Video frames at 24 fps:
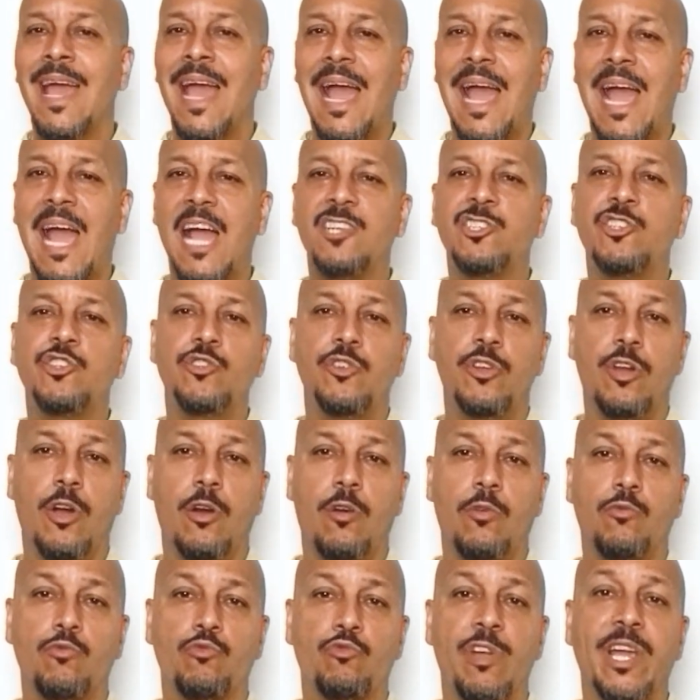As you know,
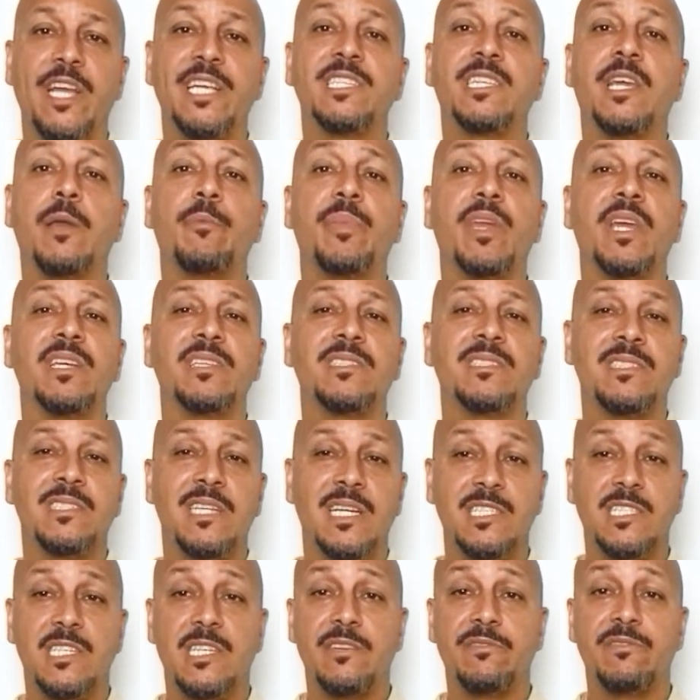race can be a
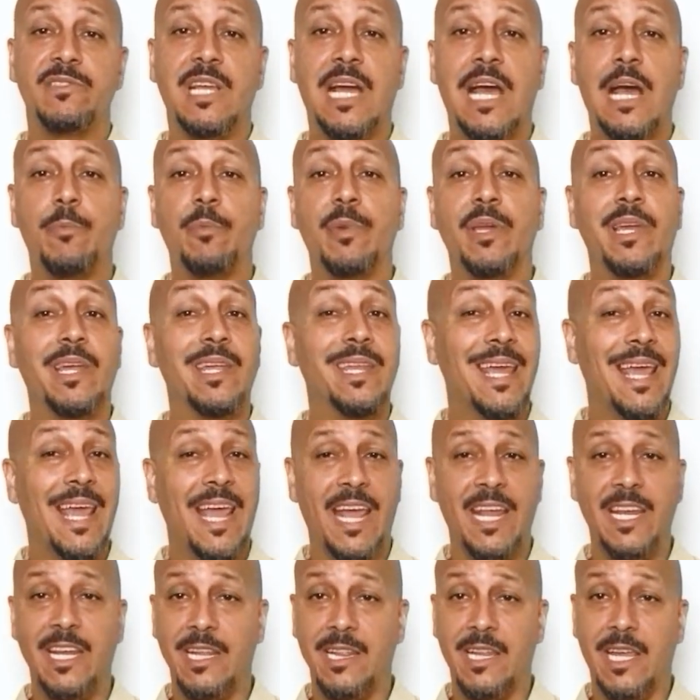sensitive topic in
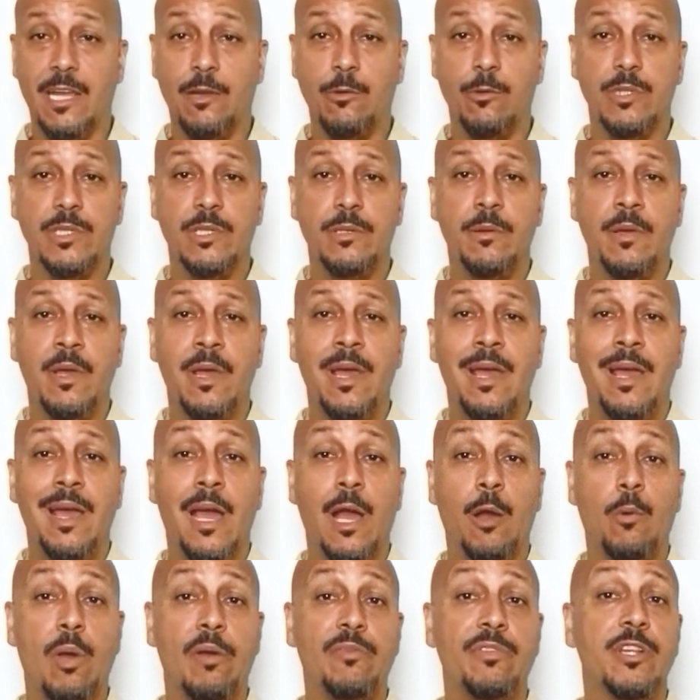any language.
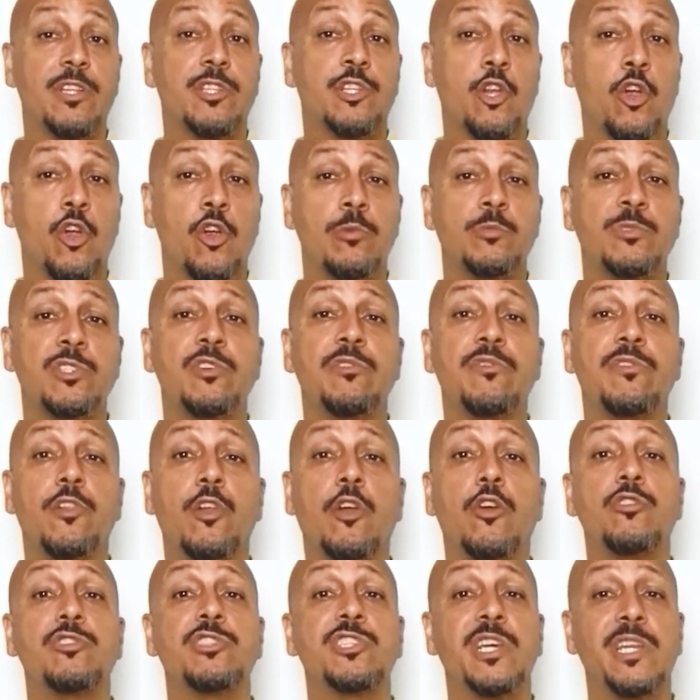However, the terms you've
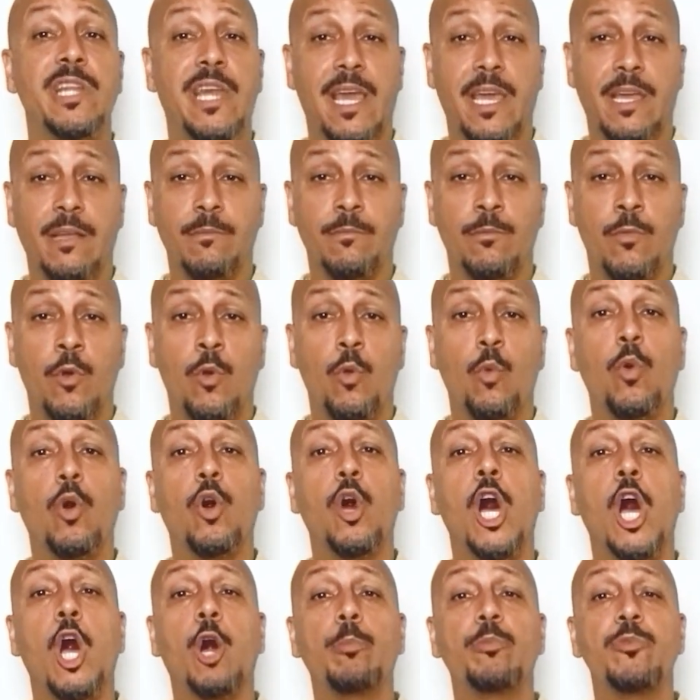learned today will
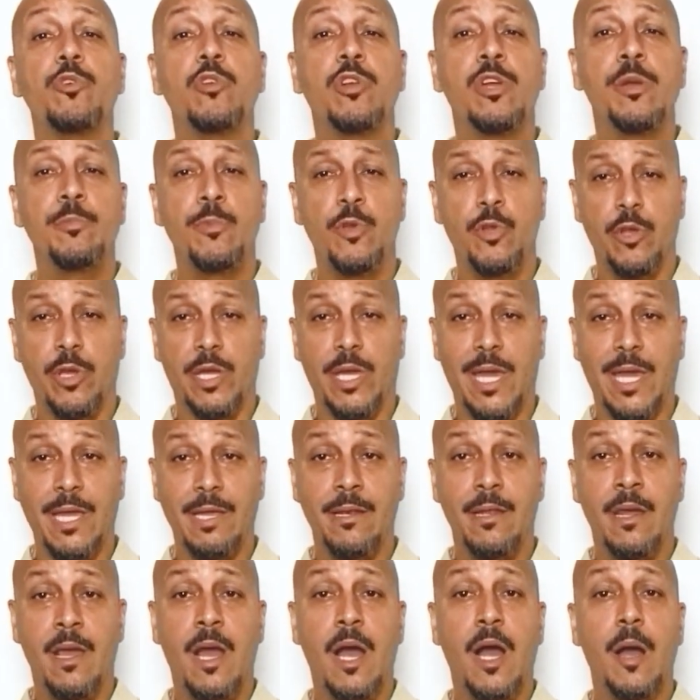help you communicate
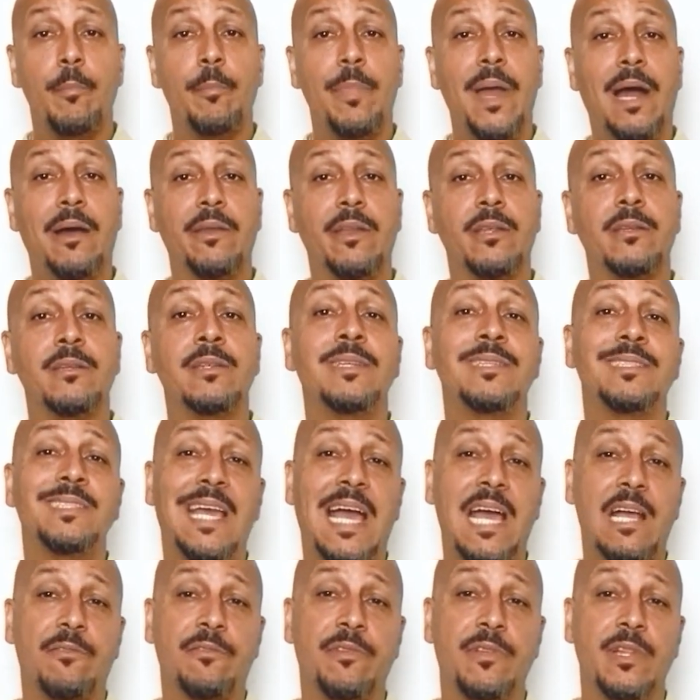about it
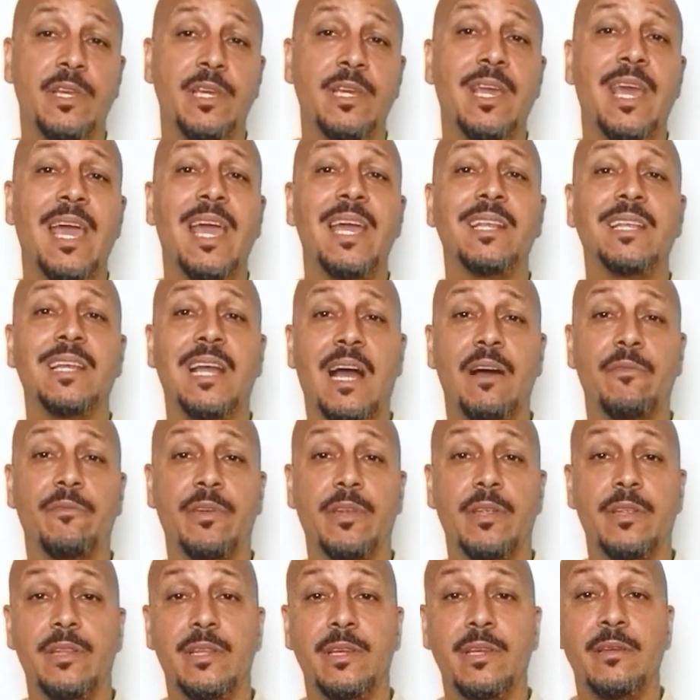tactfully and
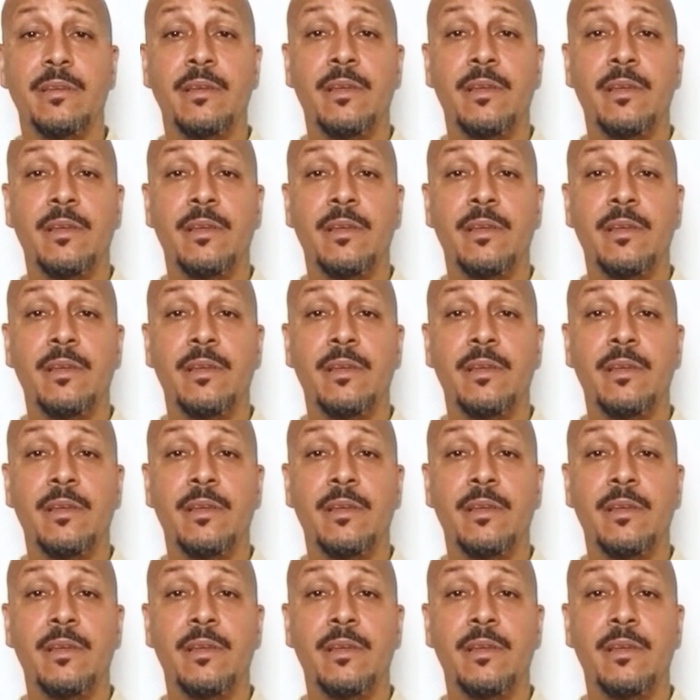confidently.